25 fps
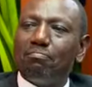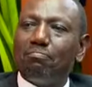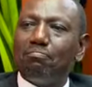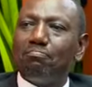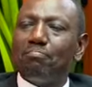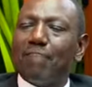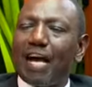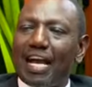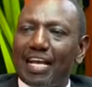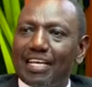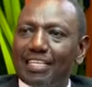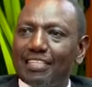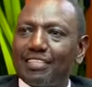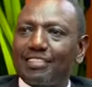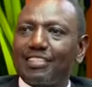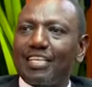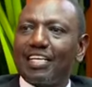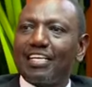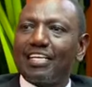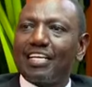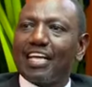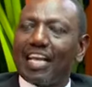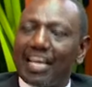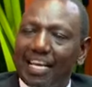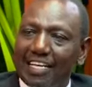minds
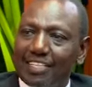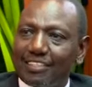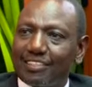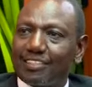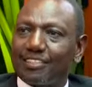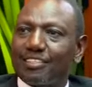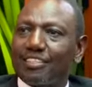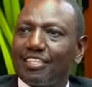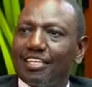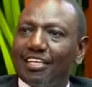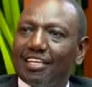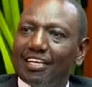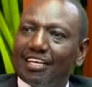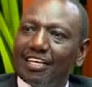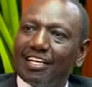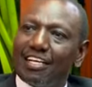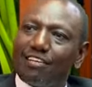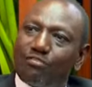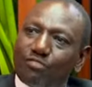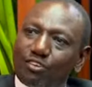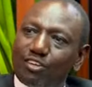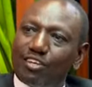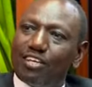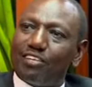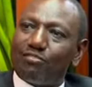and heads. And
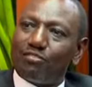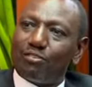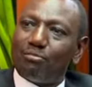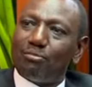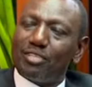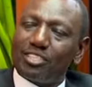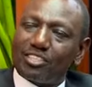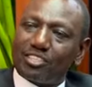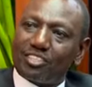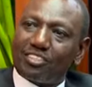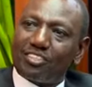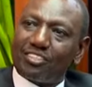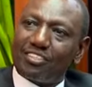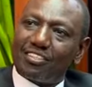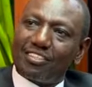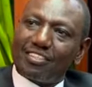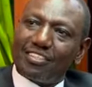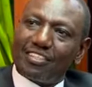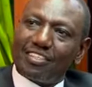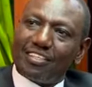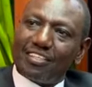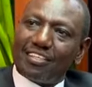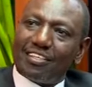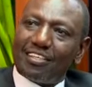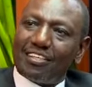for your information,
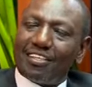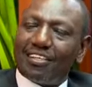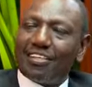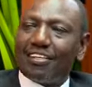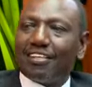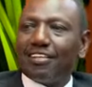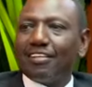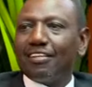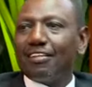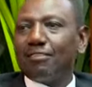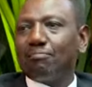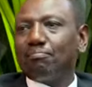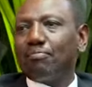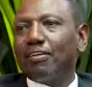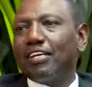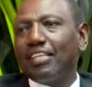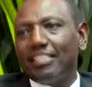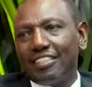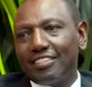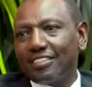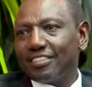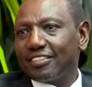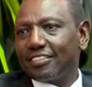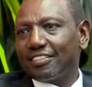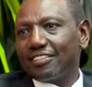
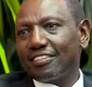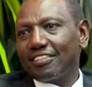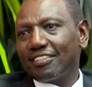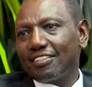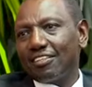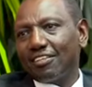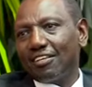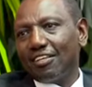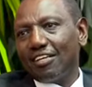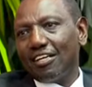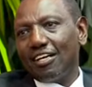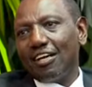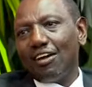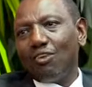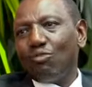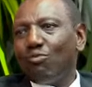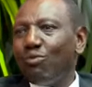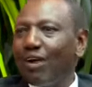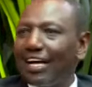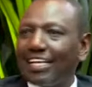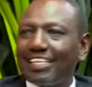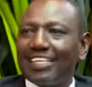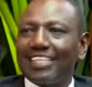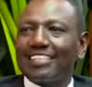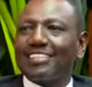please,
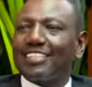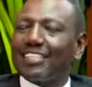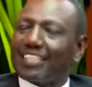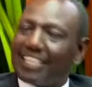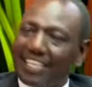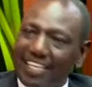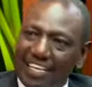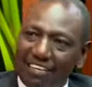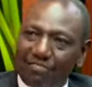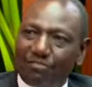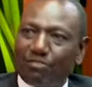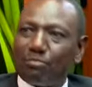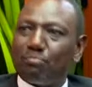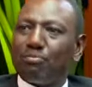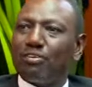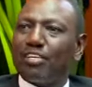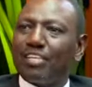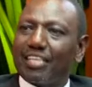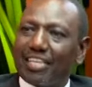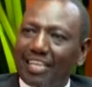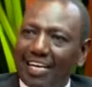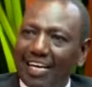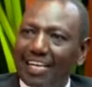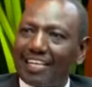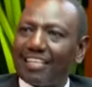why doesn't everybody
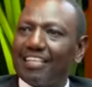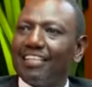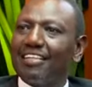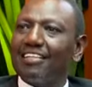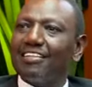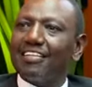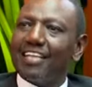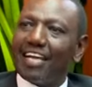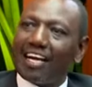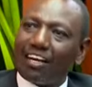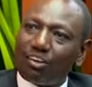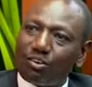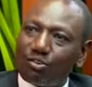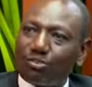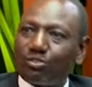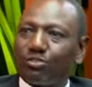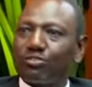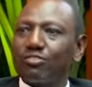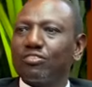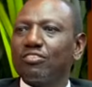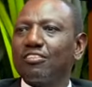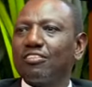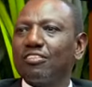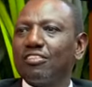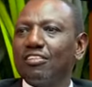carry their
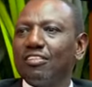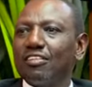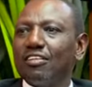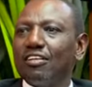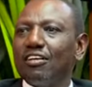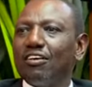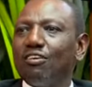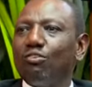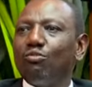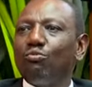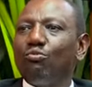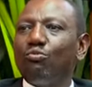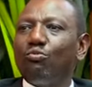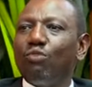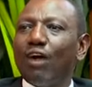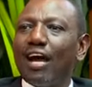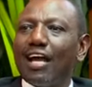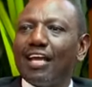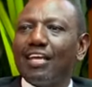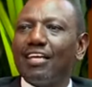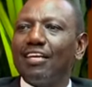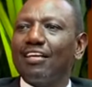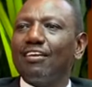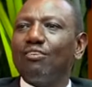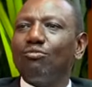cross? Which is why,
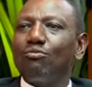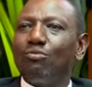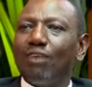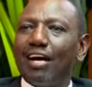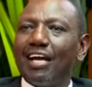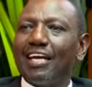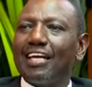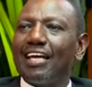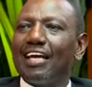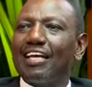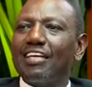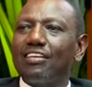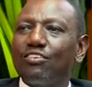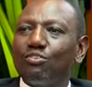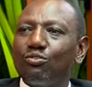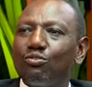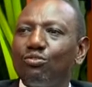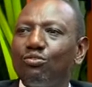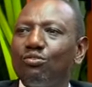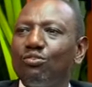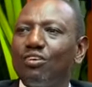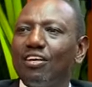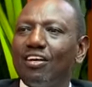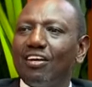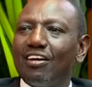true, but I'm asking
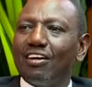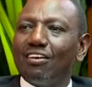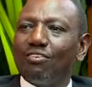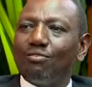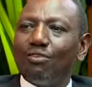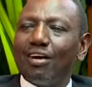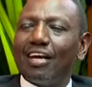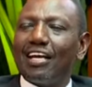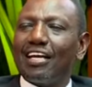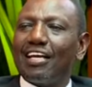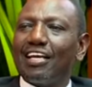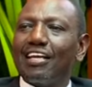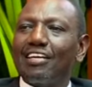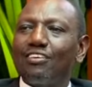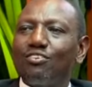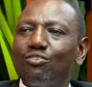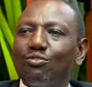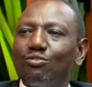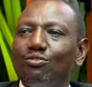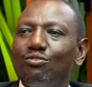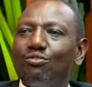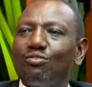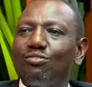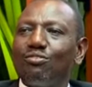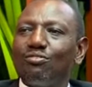you, you, in that spirit,
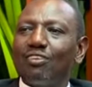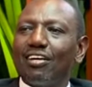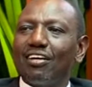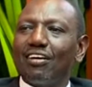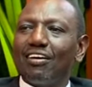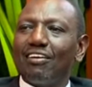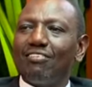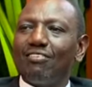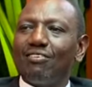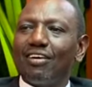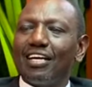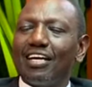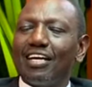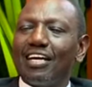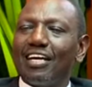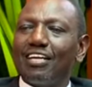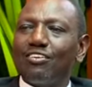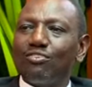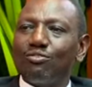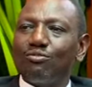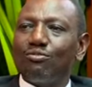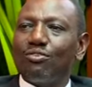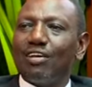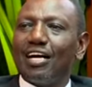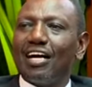you, in that
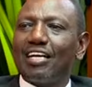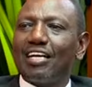spirit of